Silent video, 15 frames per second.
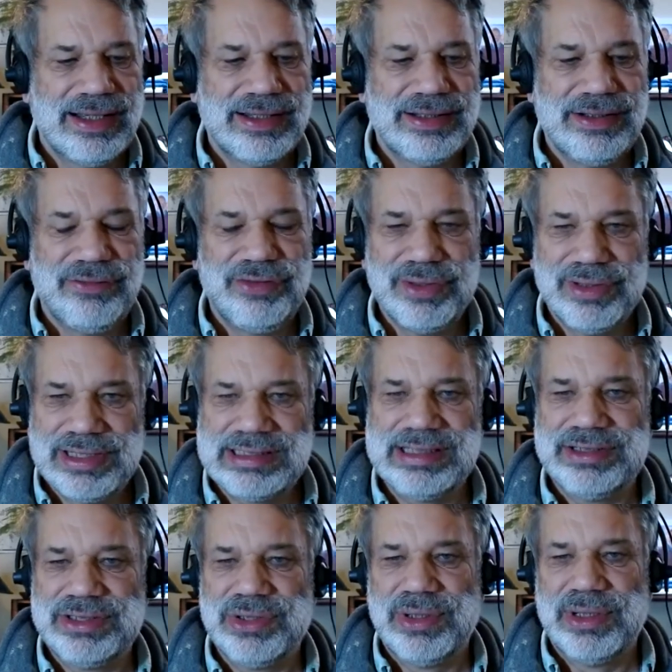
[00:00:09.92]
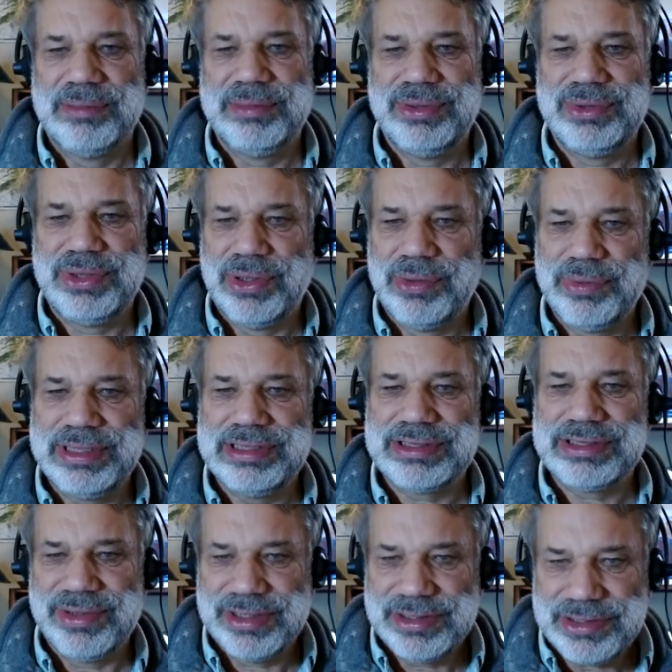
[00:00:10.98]
if you listen to him, you know what he's
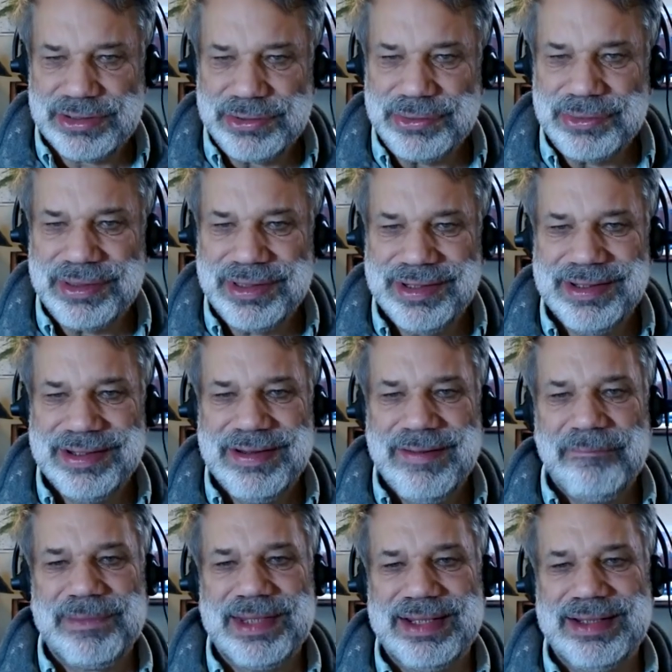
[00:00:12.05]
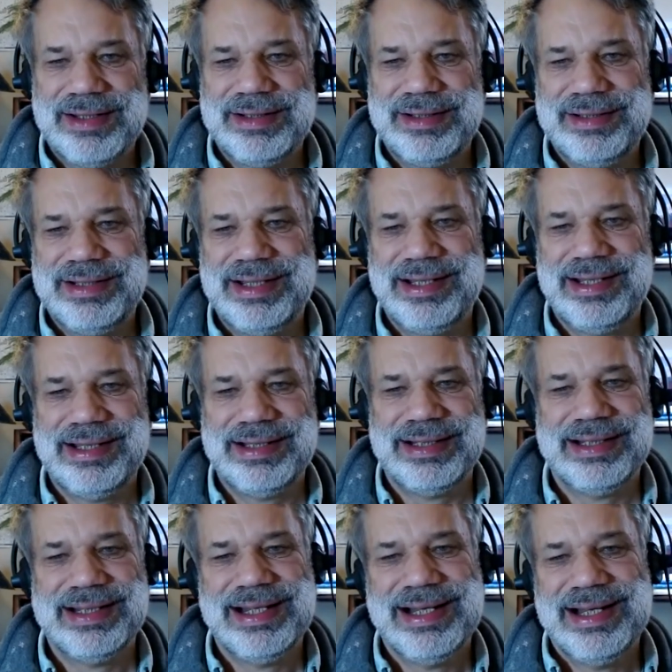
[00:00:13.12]
going to do. And
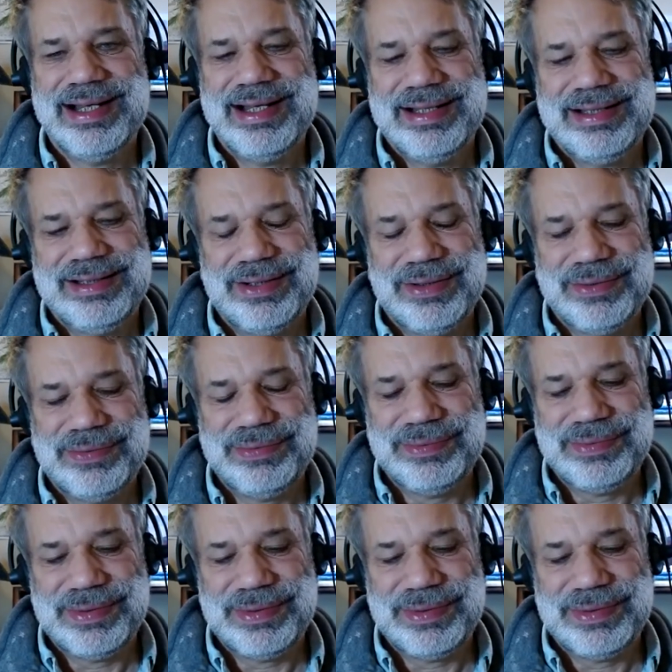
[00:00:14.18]
you know,